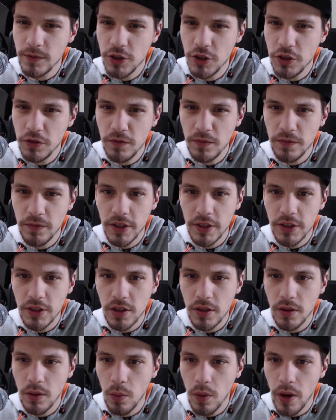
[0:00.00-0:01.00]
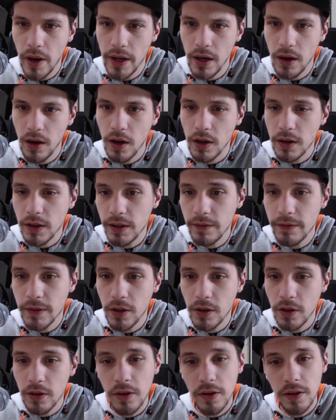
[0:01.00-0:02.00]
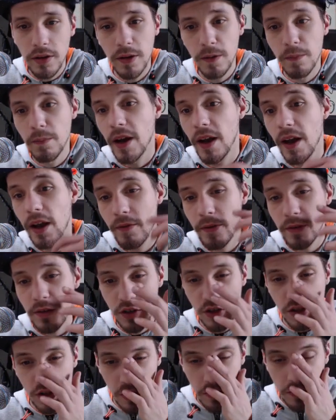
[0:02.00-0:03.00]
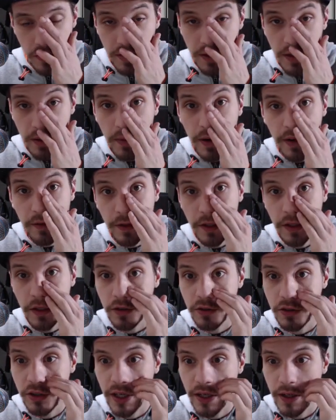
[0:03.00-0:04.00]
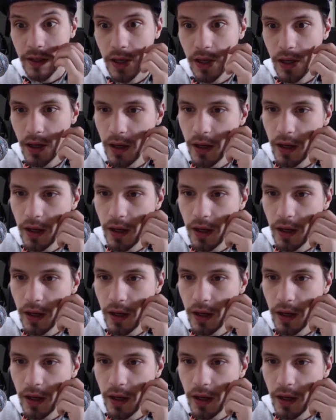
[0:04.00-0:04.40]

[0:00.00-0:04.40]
Junefish quite a lot, even though I haven't showed it in my videos yet.